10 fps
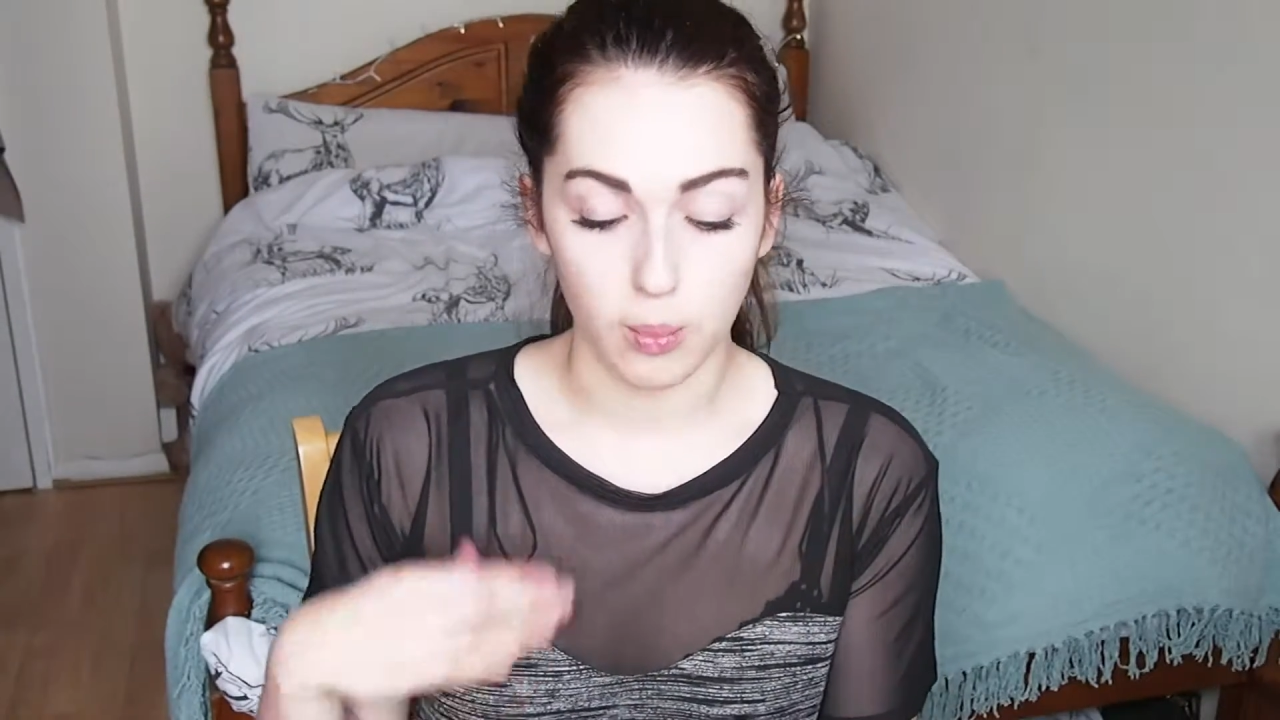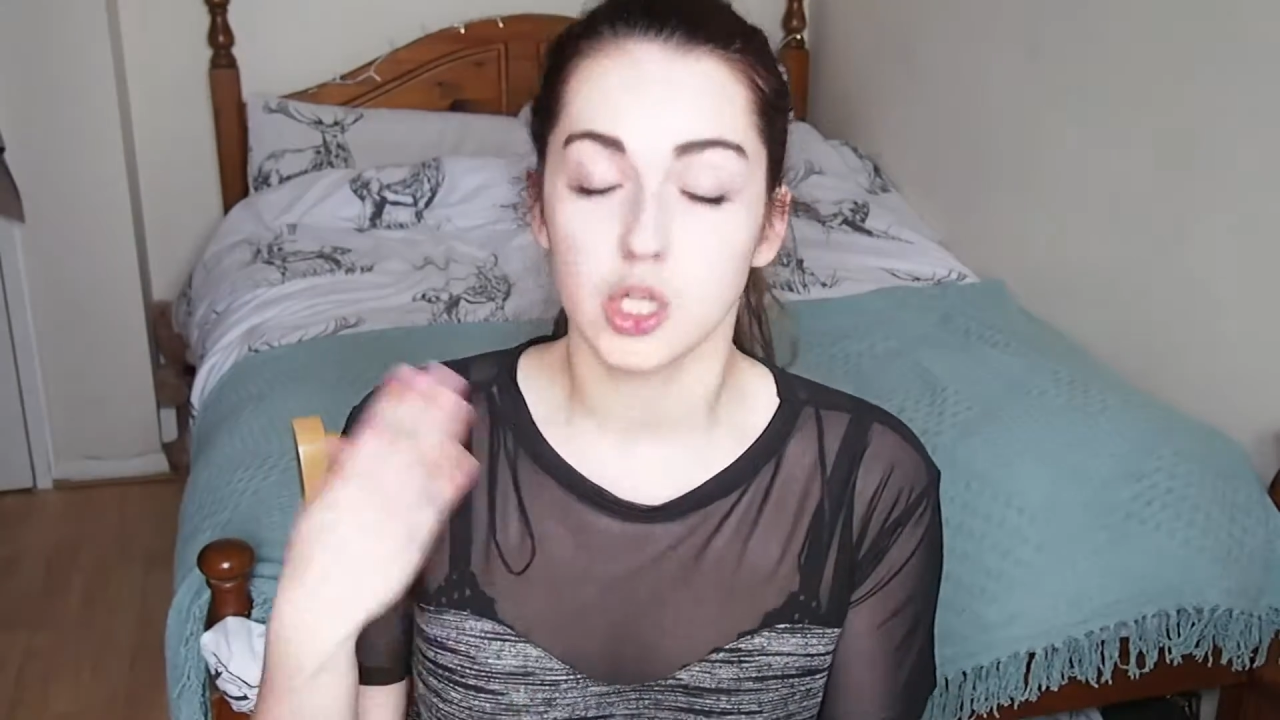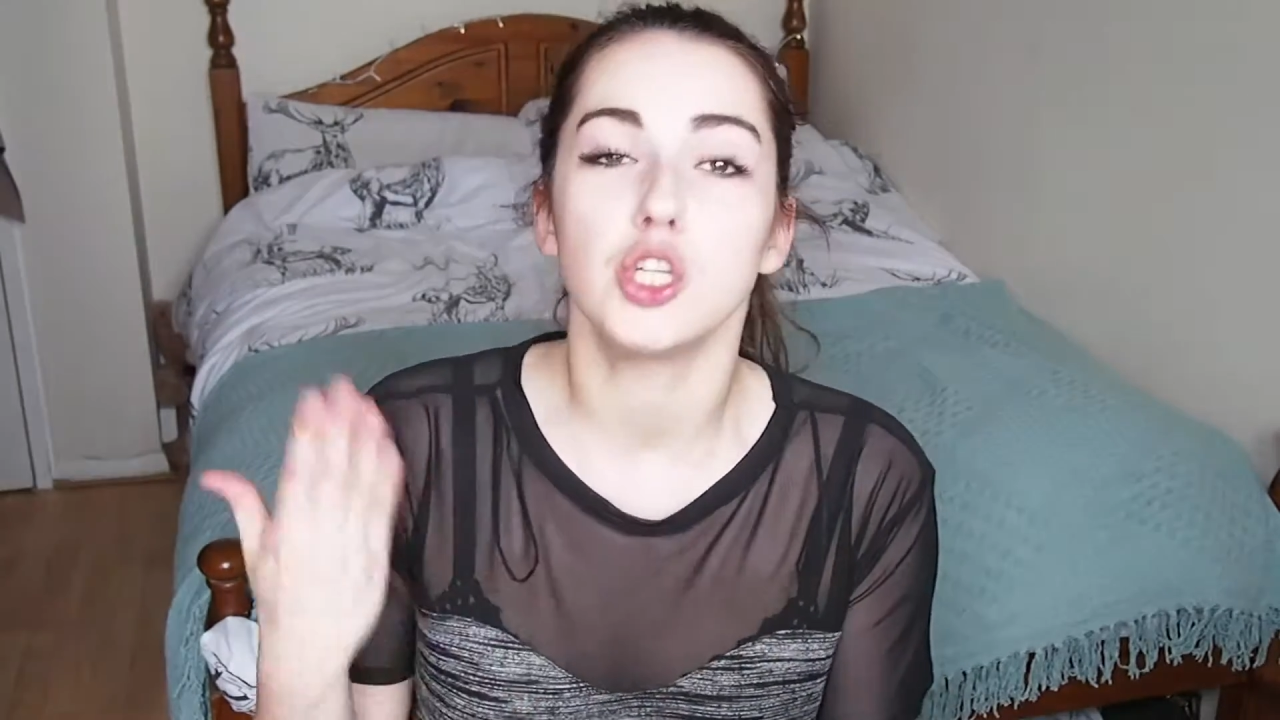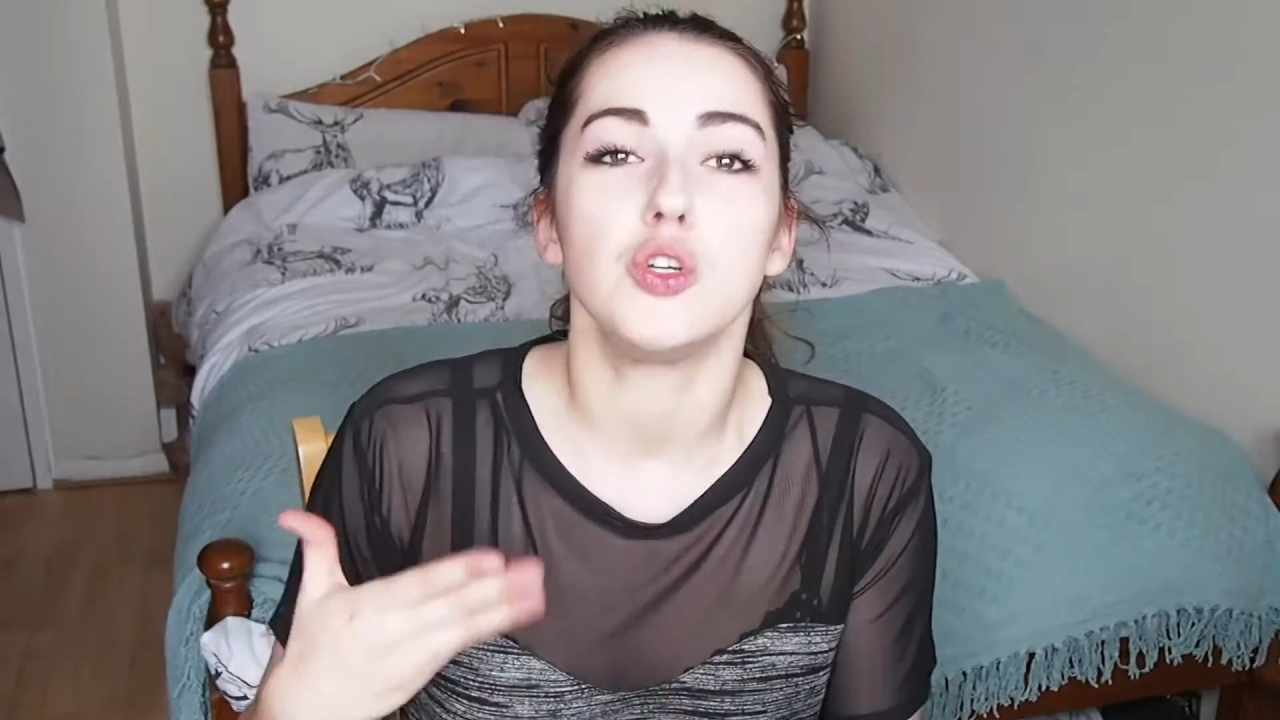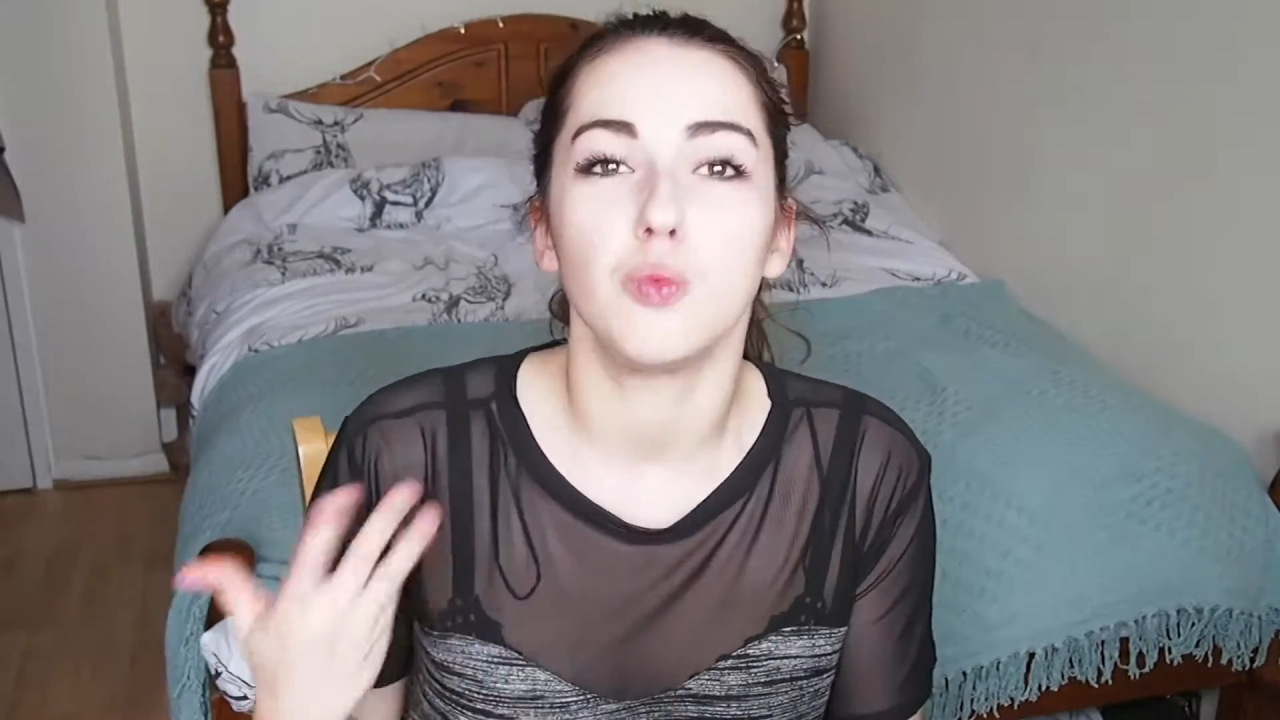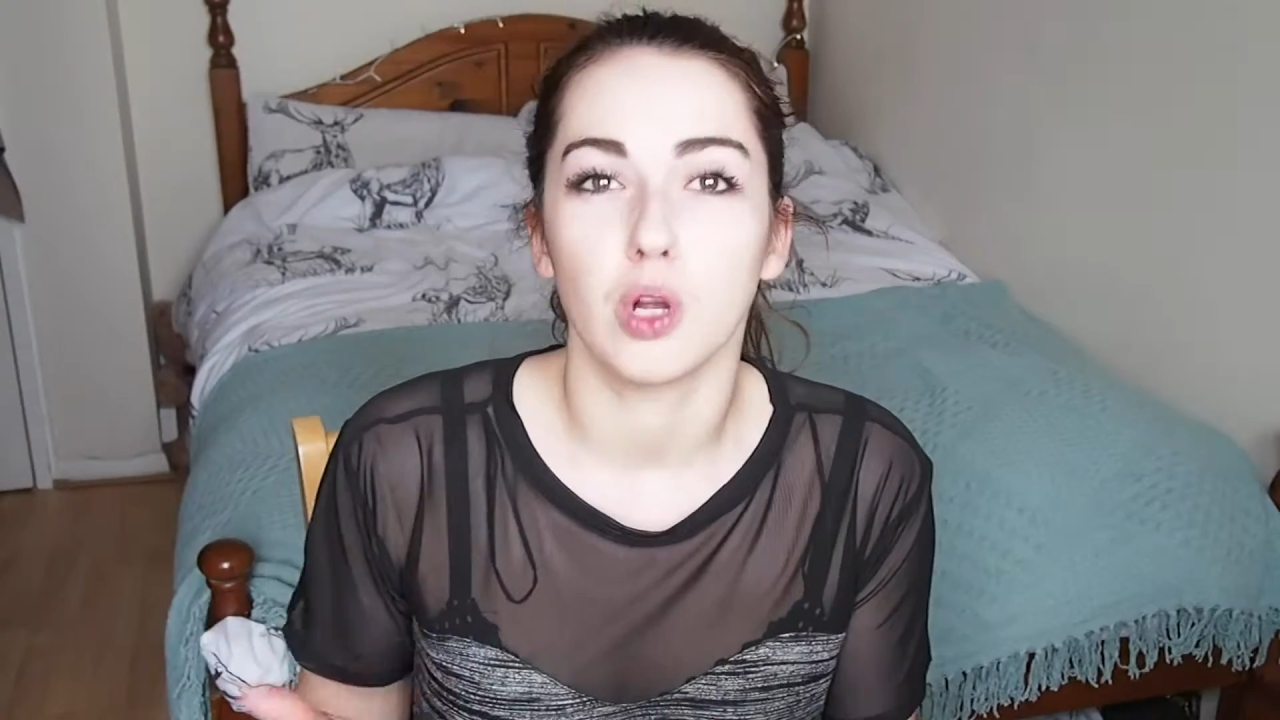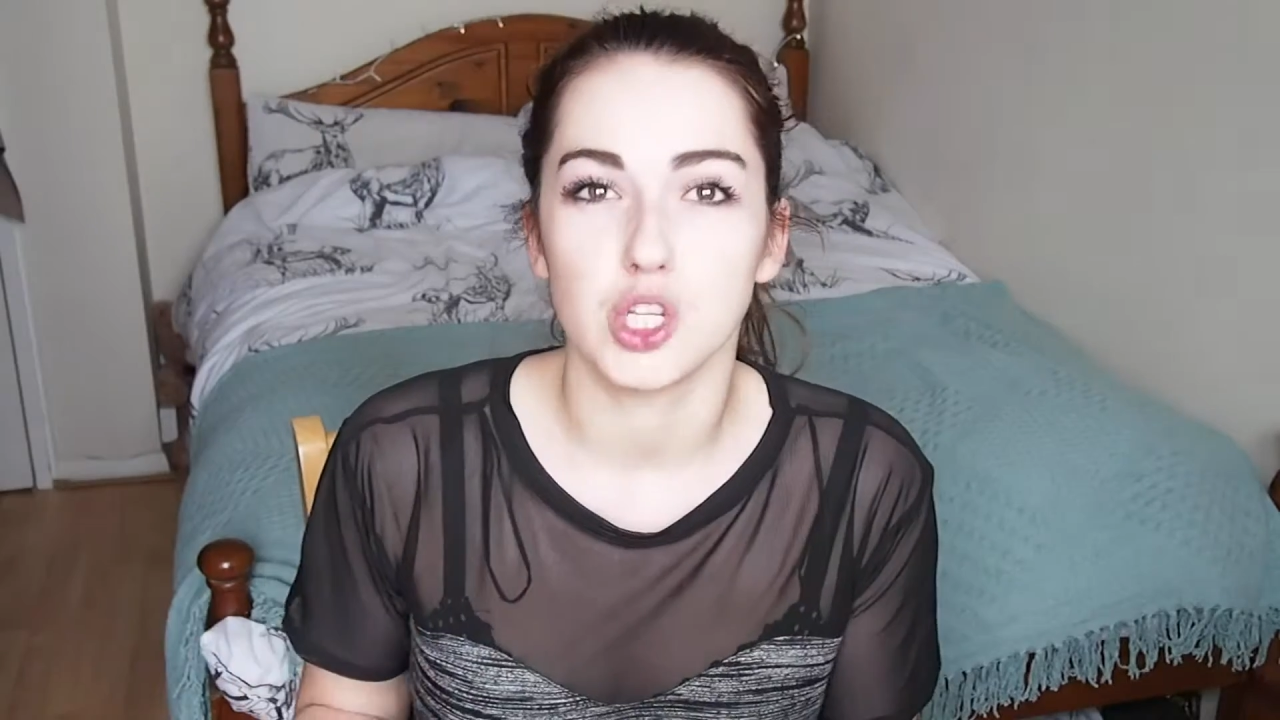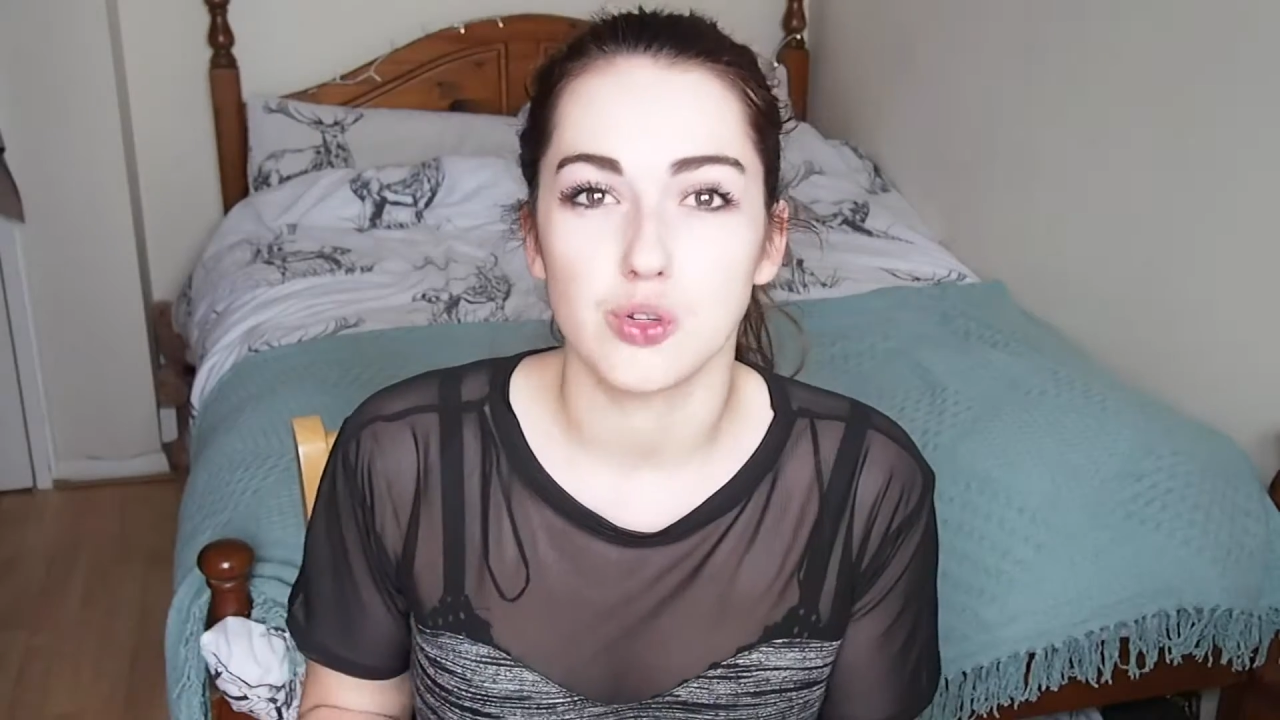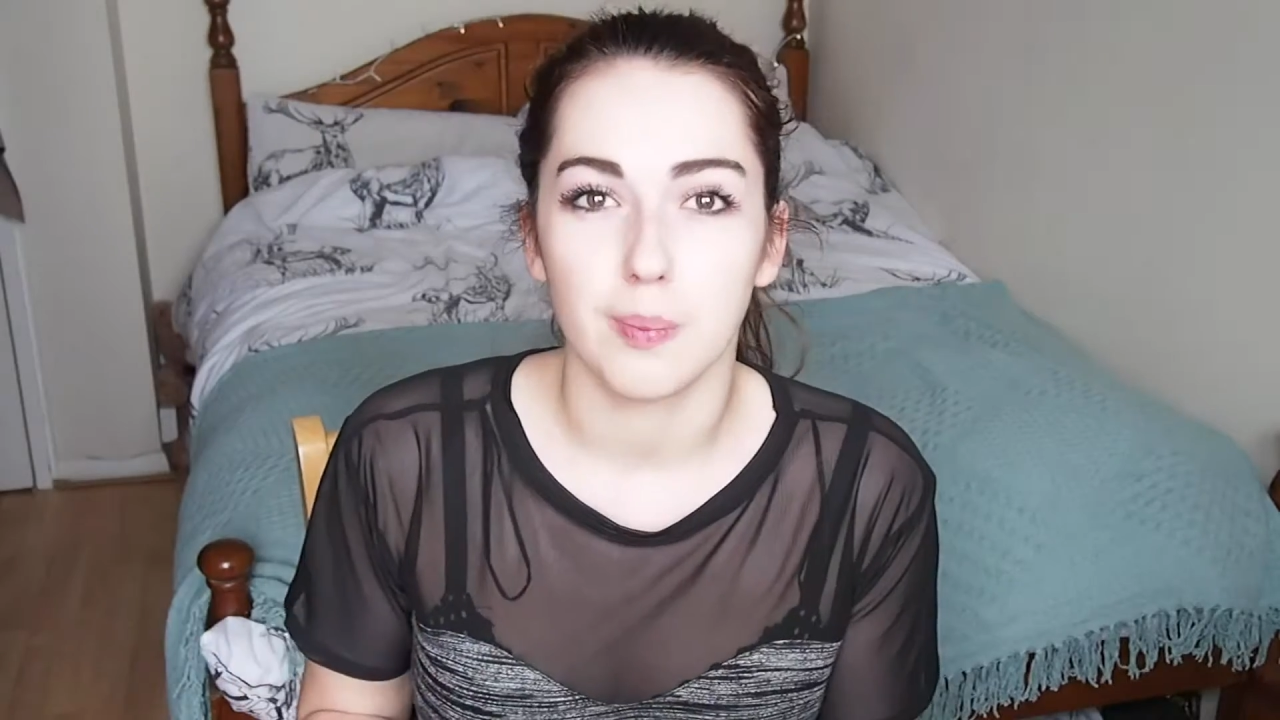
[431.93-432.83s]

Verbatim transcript: much you'd want